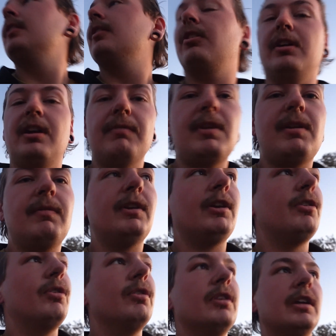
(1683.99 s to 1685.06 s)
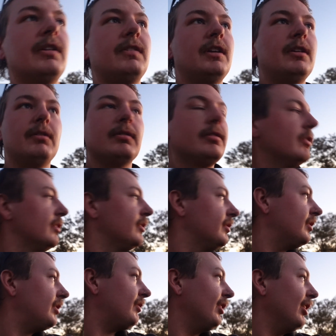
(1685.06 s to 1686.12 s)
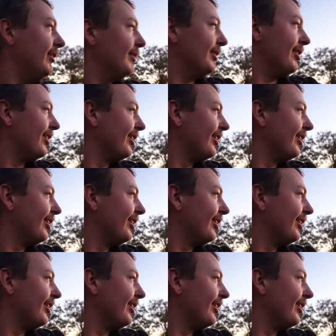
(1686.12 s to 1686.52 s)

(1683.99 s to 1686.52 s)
Oh, and I haven't even included ourselves. That's 11.